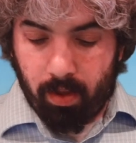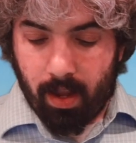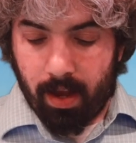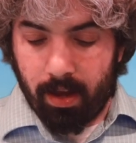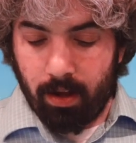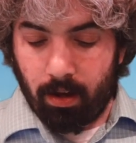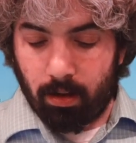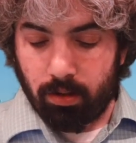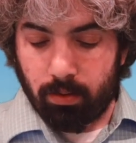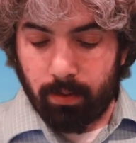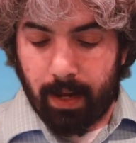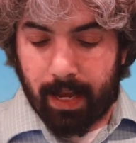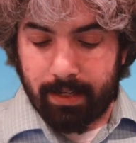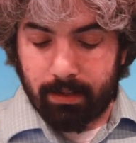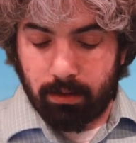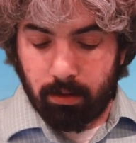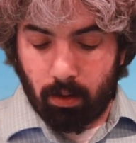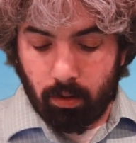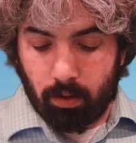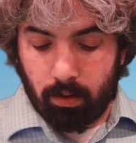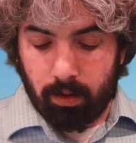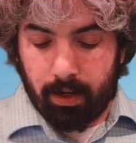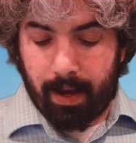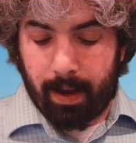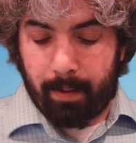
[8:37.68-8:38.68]
It also has
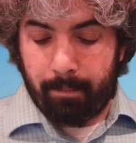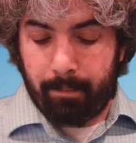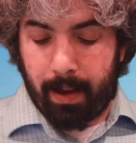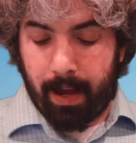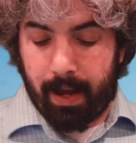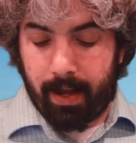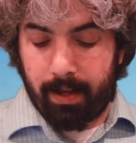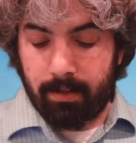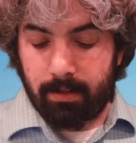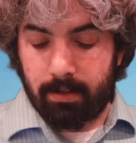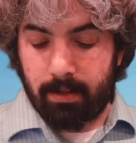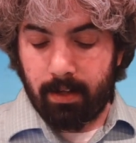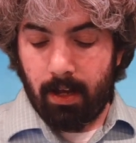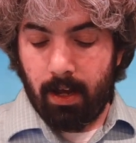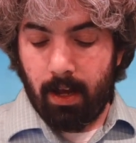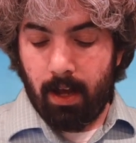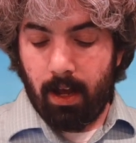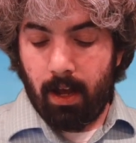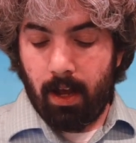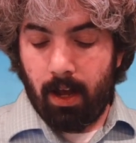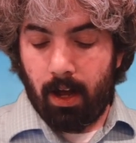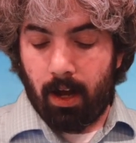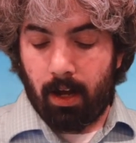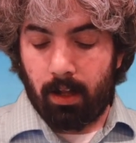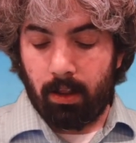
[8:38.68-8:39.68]
local campaigns,
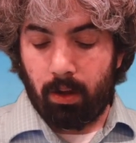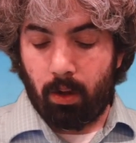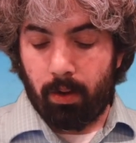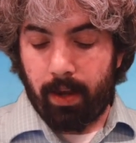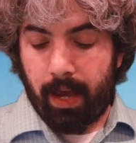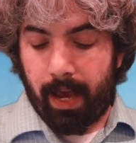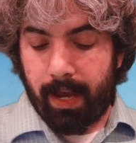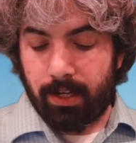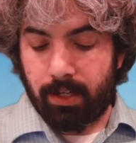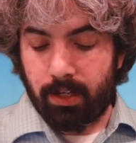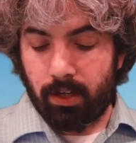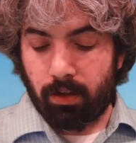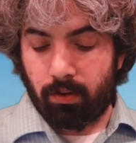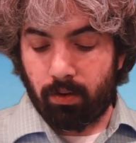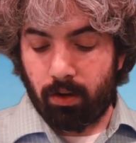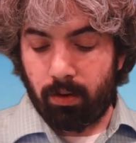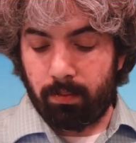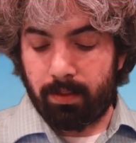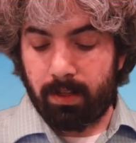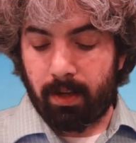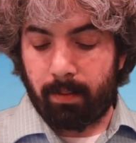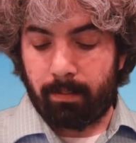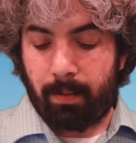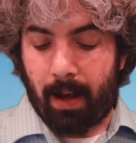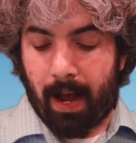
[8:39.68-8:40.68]
uh, location
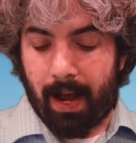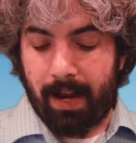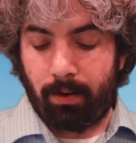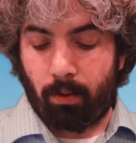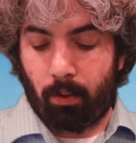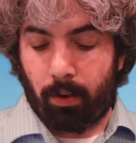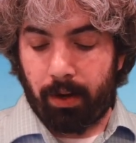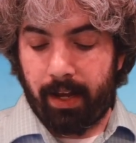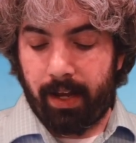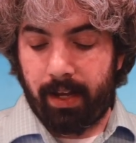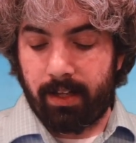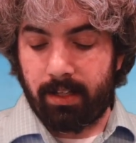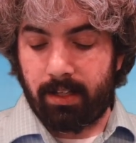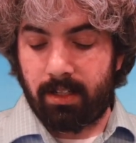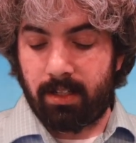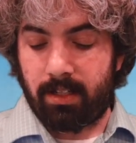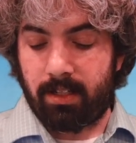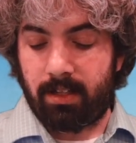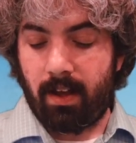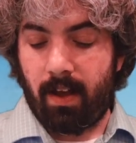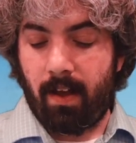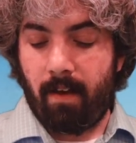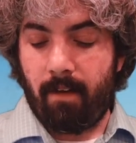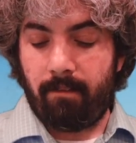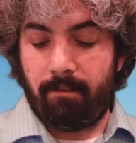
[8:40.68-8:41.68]
groups, combined
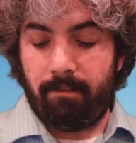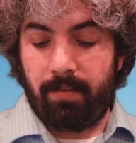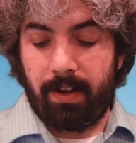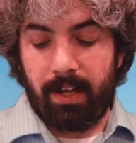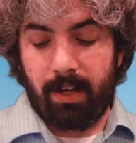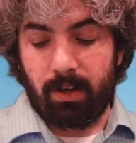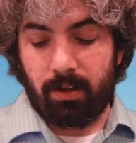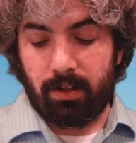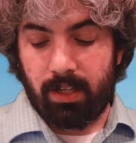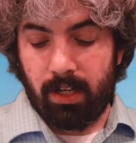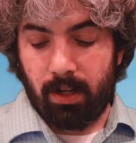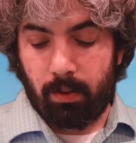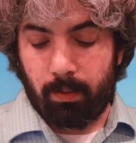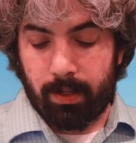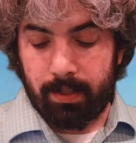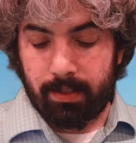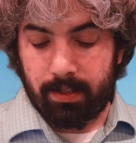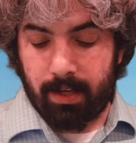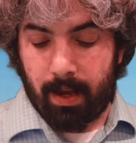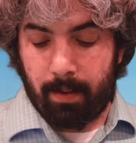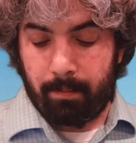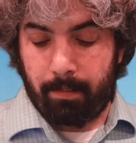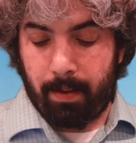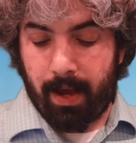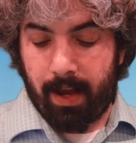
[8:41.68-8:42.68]
audiences, video sequence
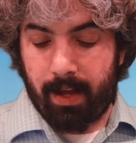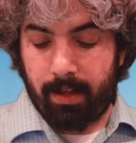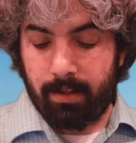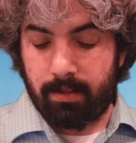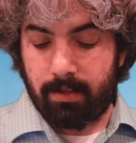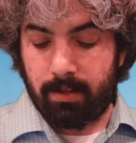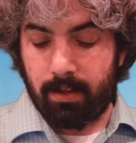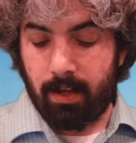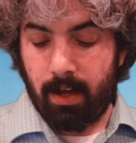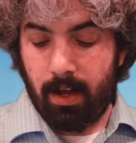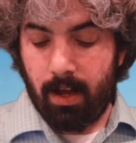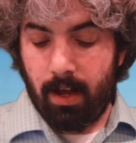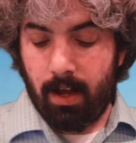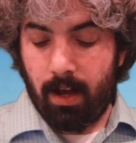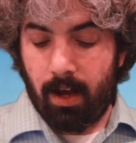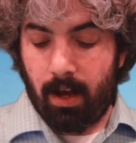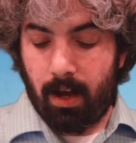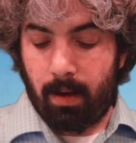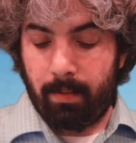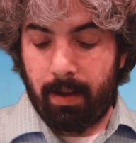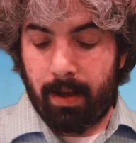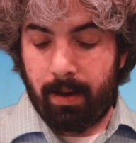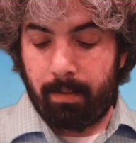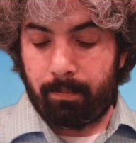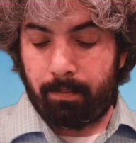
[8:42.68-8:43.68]
campaigns,
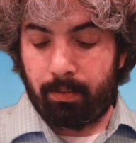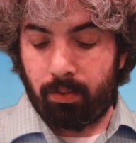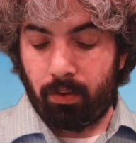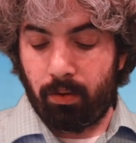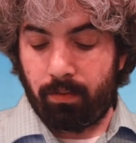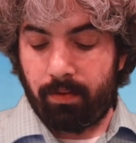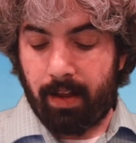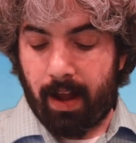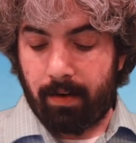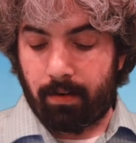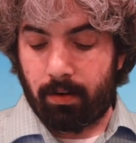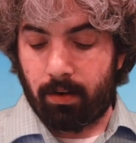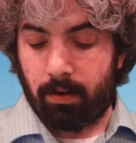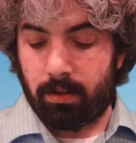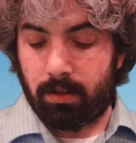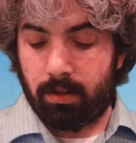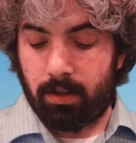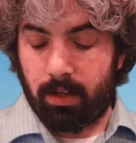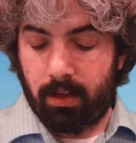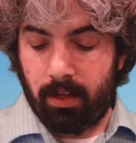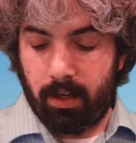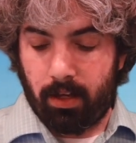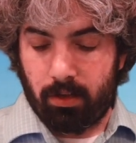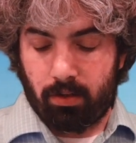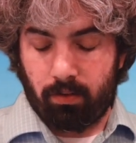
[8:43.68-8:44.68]
um, and improved errors.
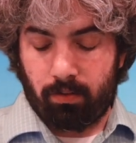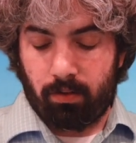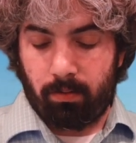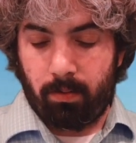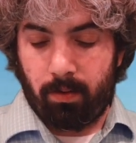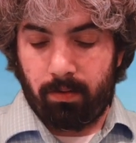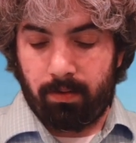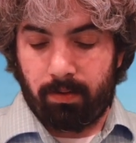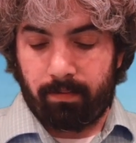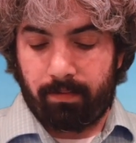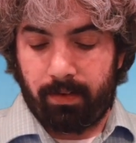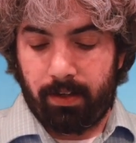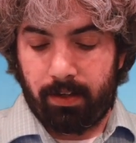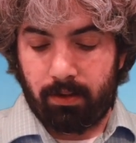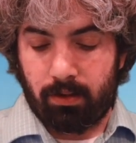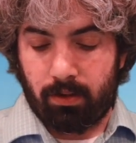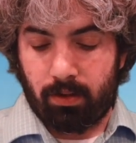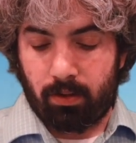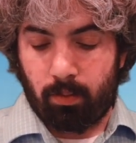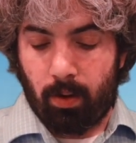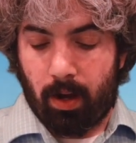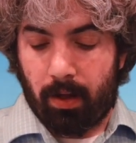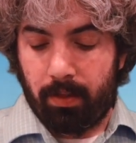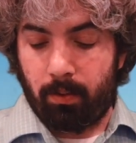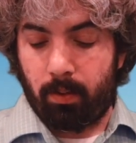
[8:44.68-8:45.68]
And they also removed some features
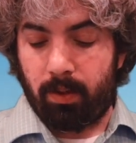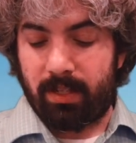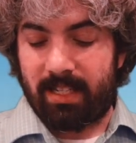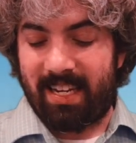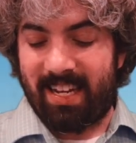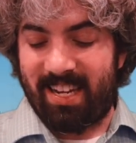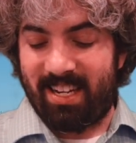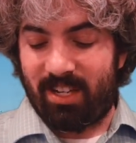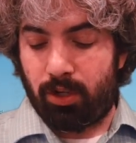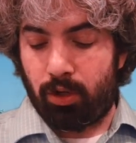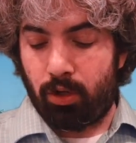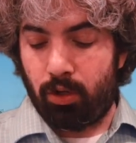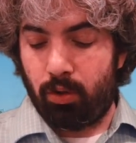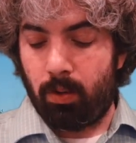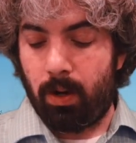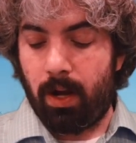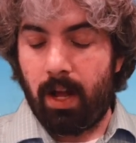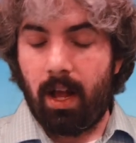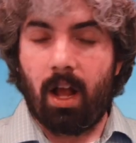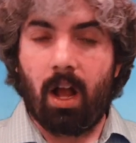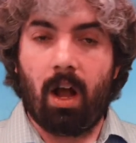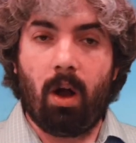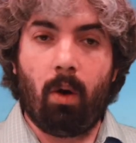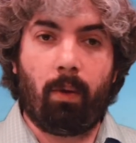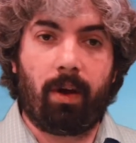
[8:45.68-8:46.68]
as well. There was an issue
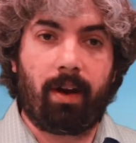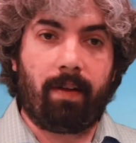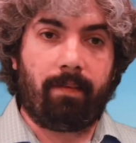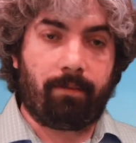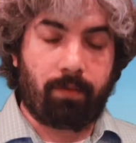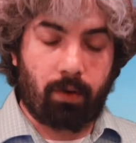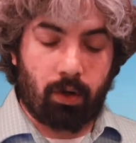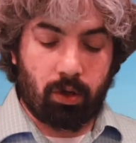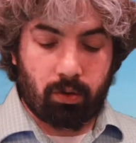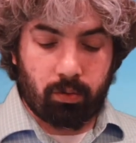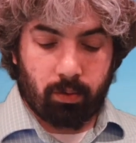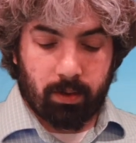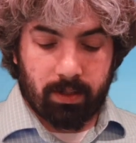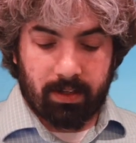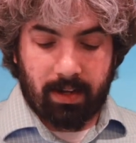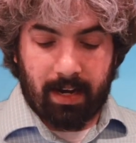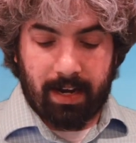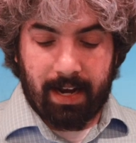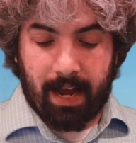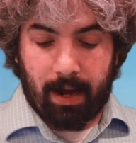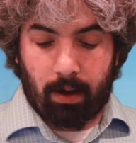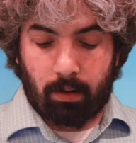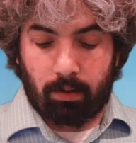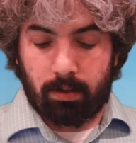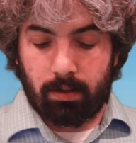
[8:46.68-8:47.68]
when it first was
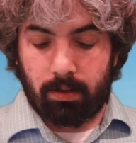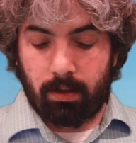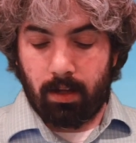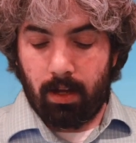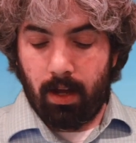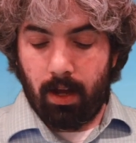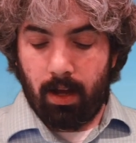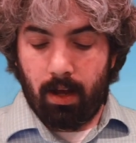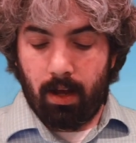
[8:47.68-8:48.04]
announced,